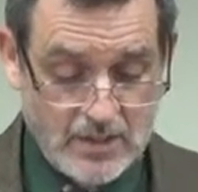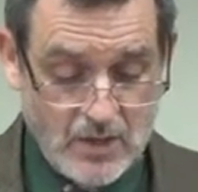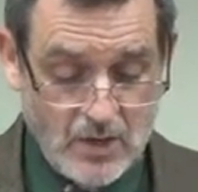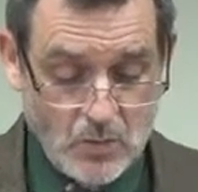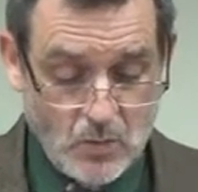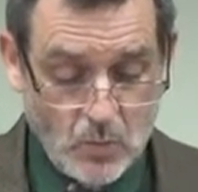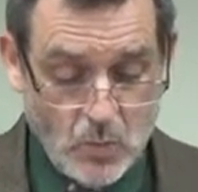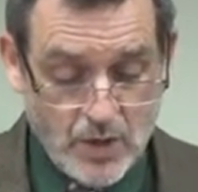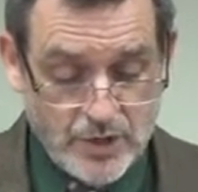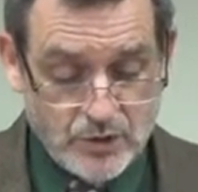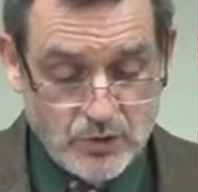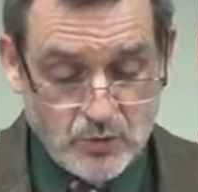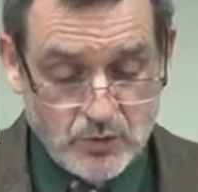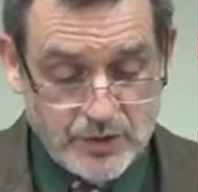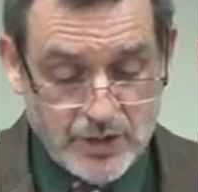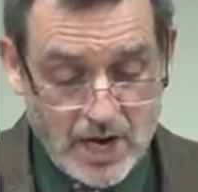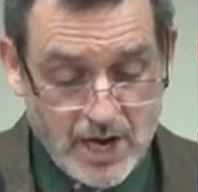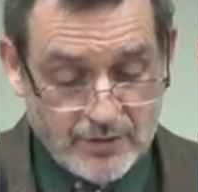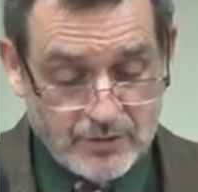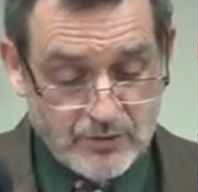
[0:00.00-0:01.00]
What new
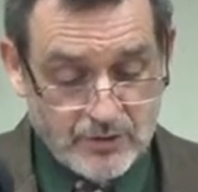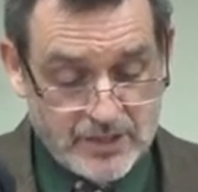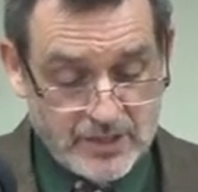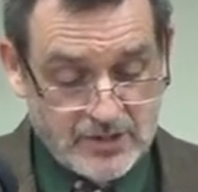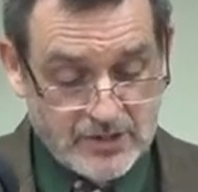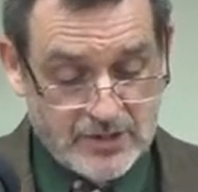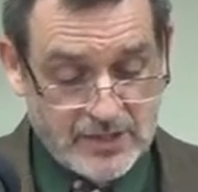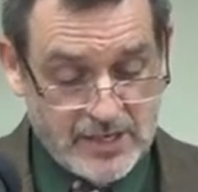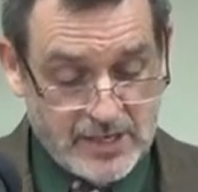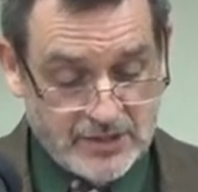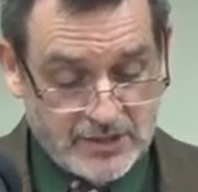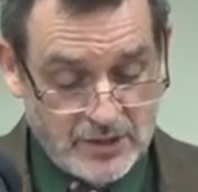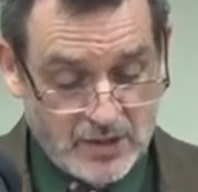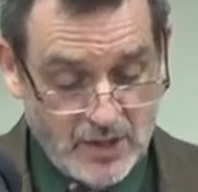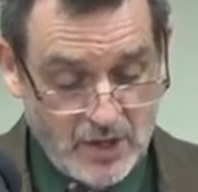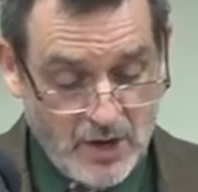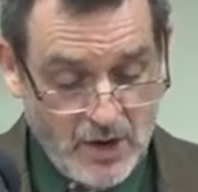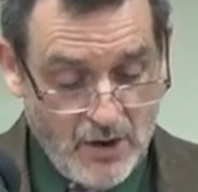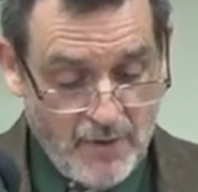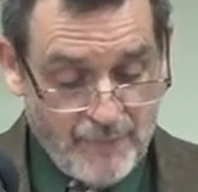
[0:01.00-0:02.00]
doctrine is this?
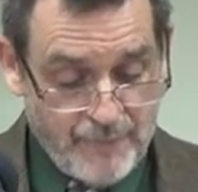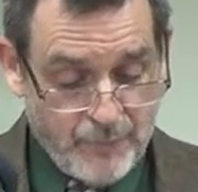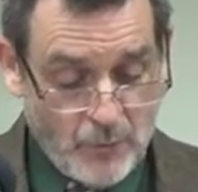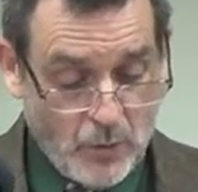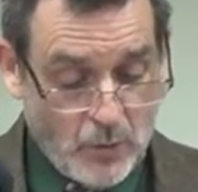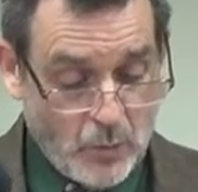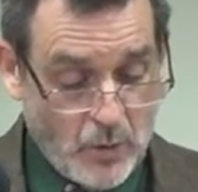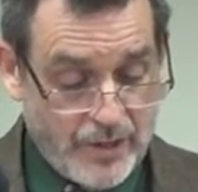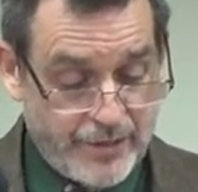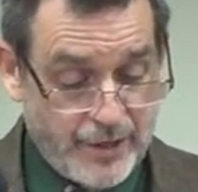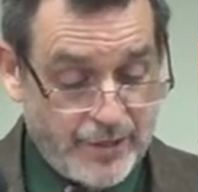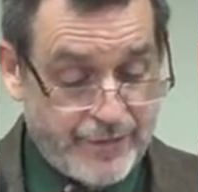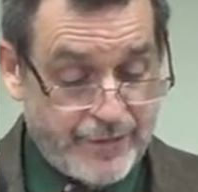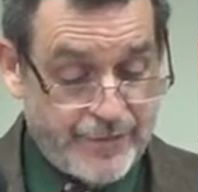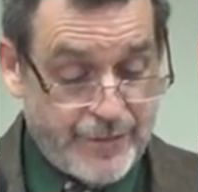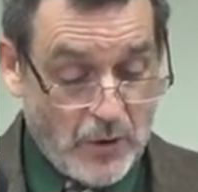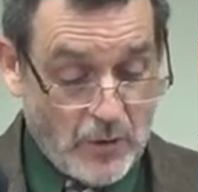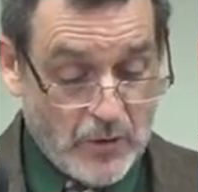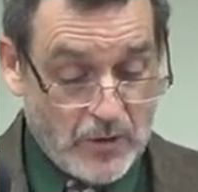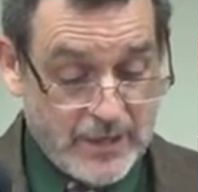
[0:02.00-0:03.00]
For with
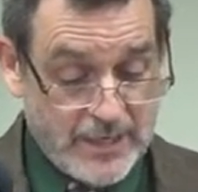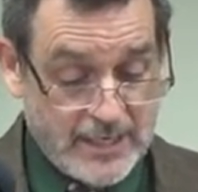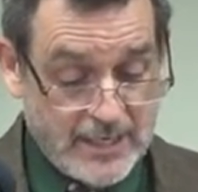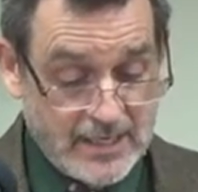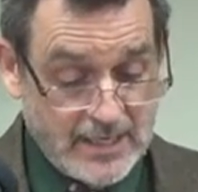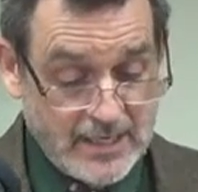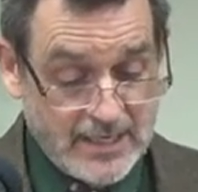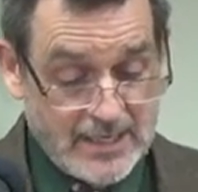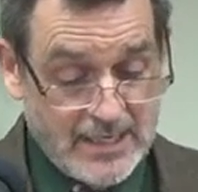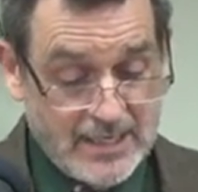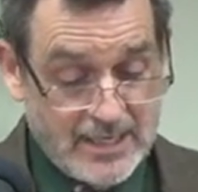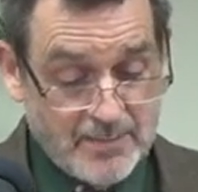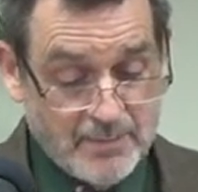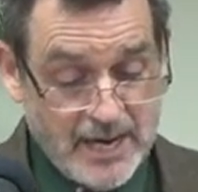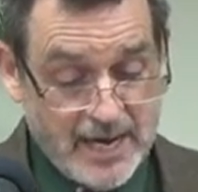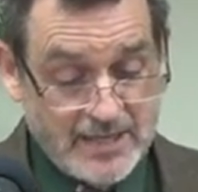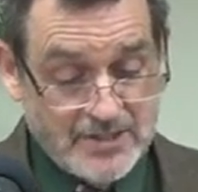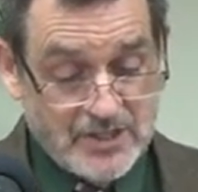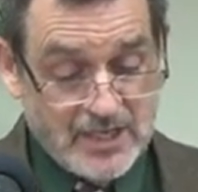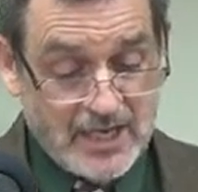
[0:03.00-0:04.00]
authority he
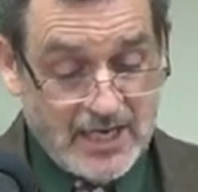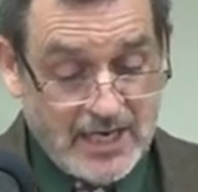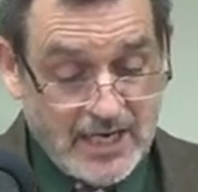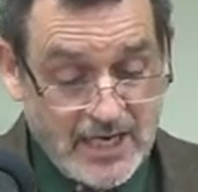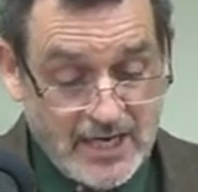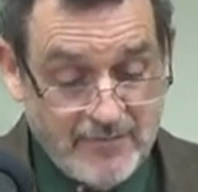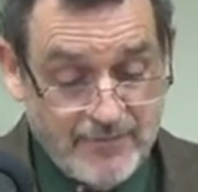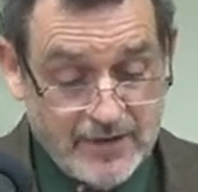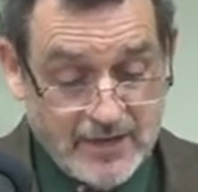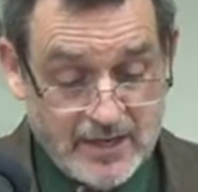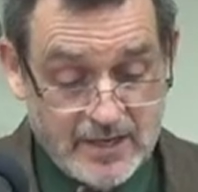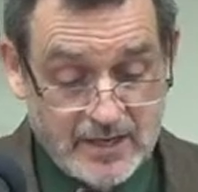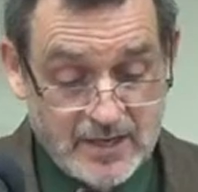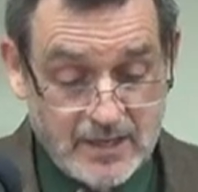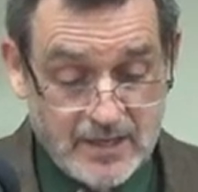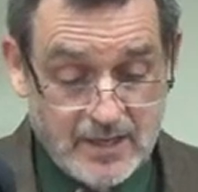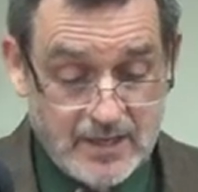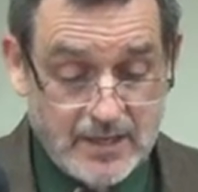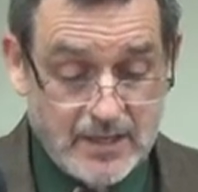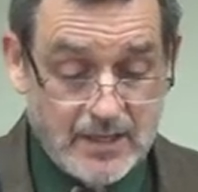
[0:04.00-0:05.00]
commands even
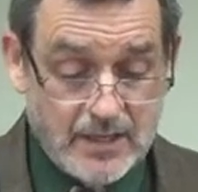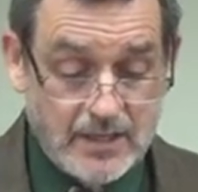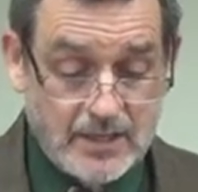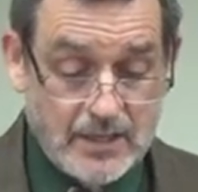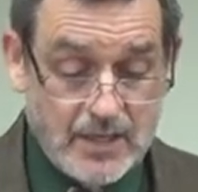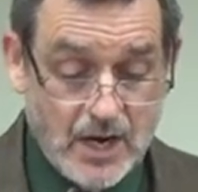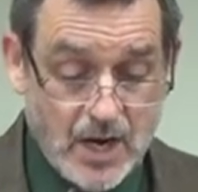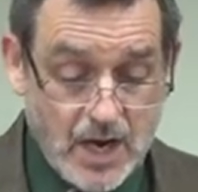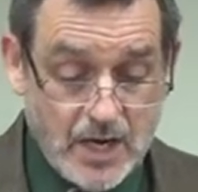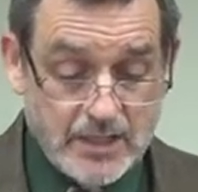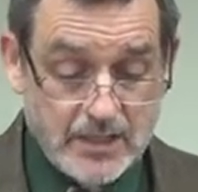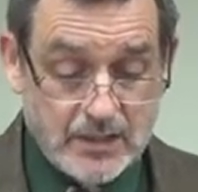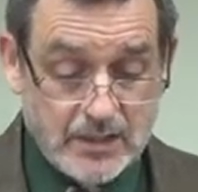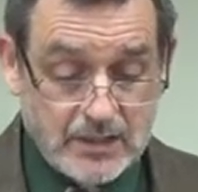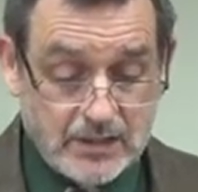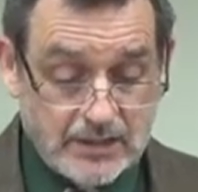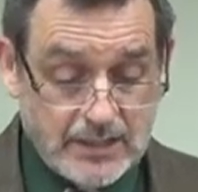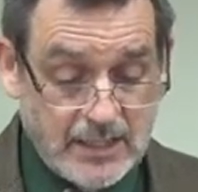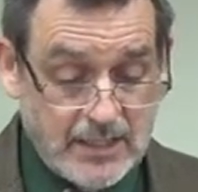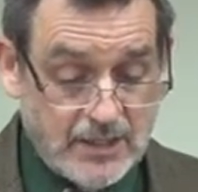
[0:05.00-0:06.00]
the
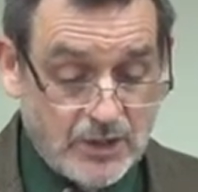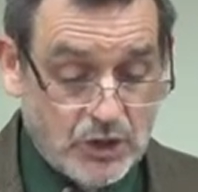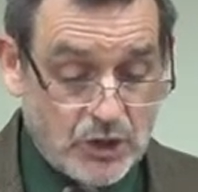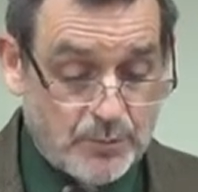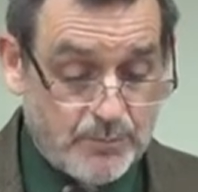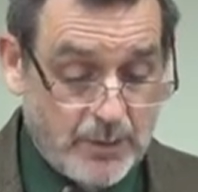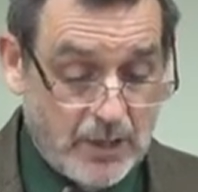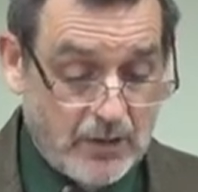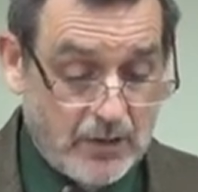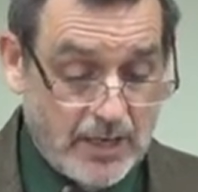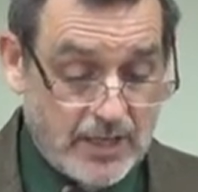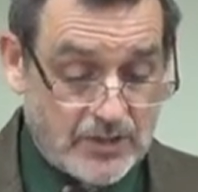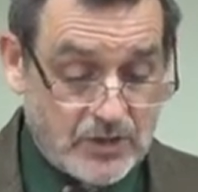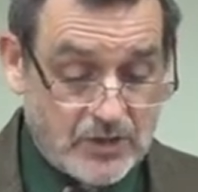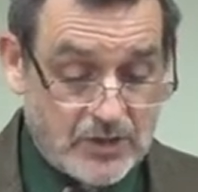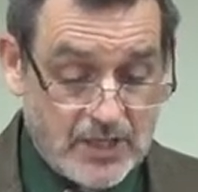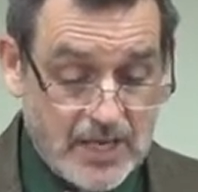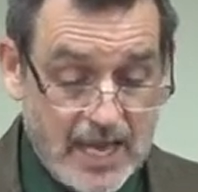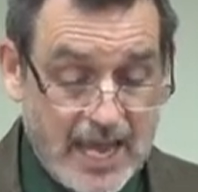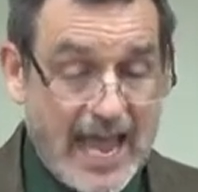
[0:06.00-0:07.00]
unclean
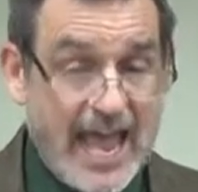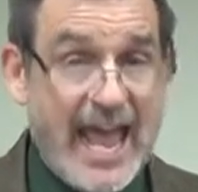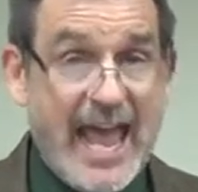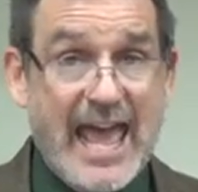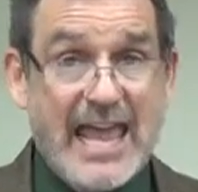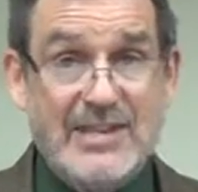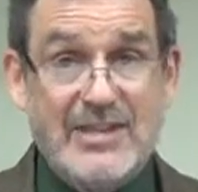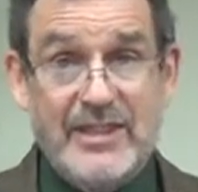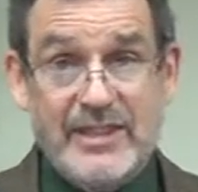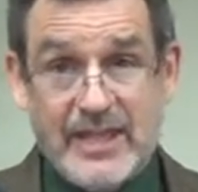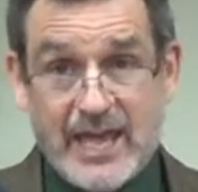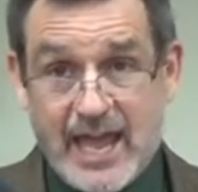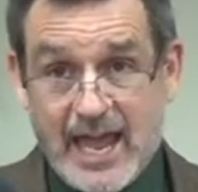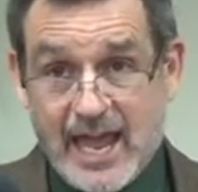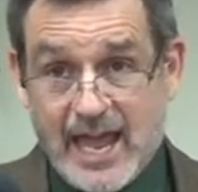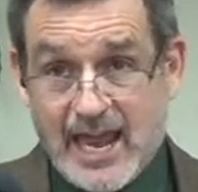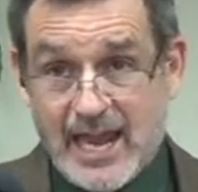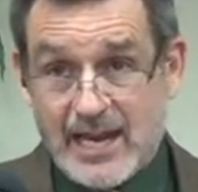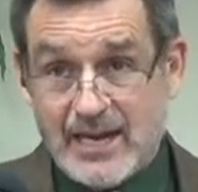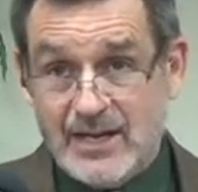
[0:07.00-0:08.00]
spirits, and
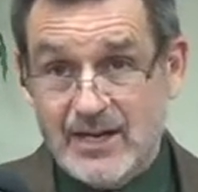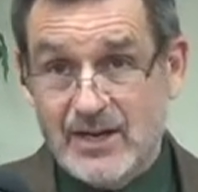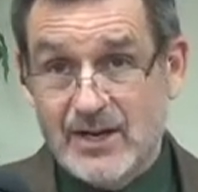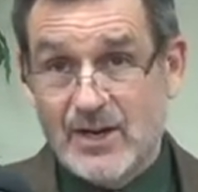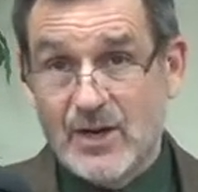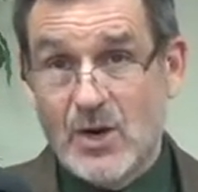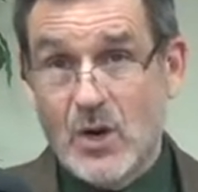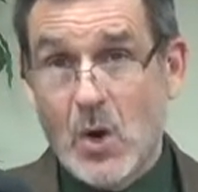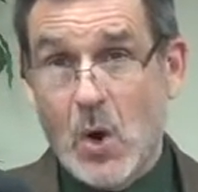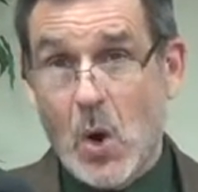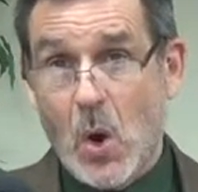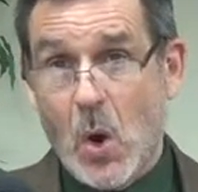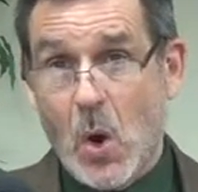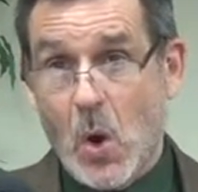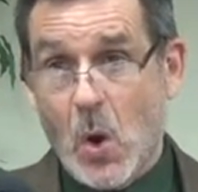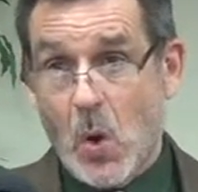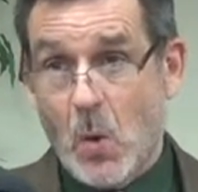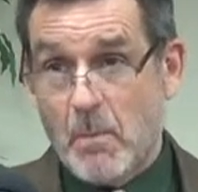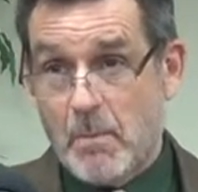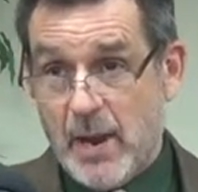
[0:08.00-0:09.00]
they
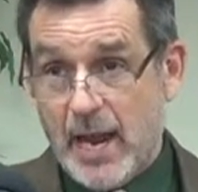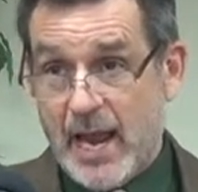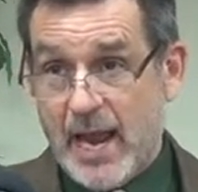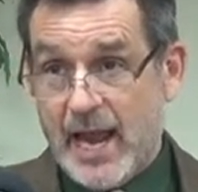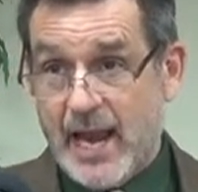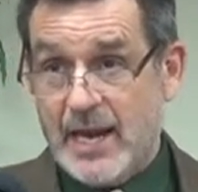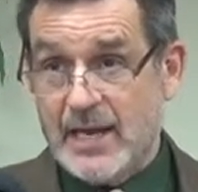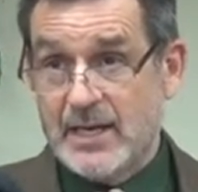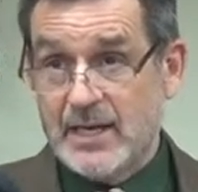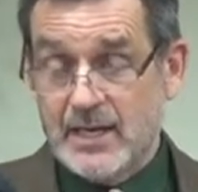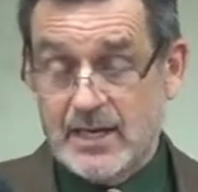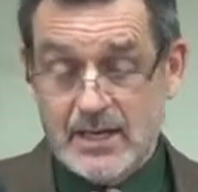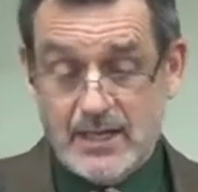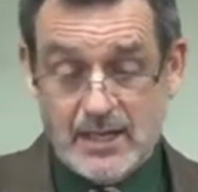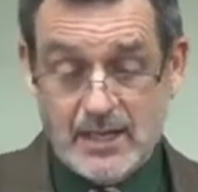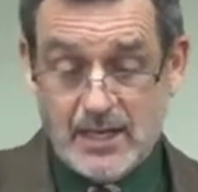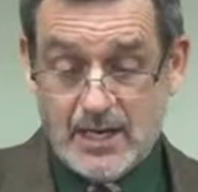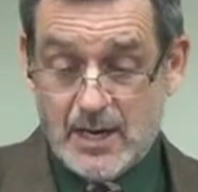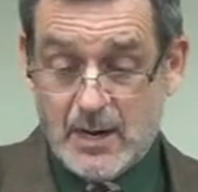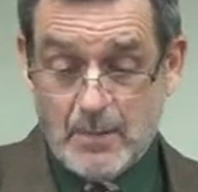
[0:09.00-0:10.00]
obey
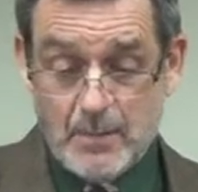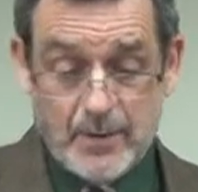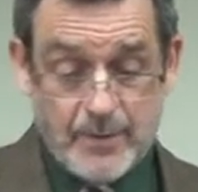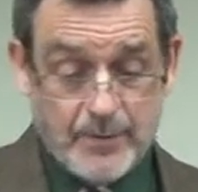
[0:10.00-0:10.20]
him.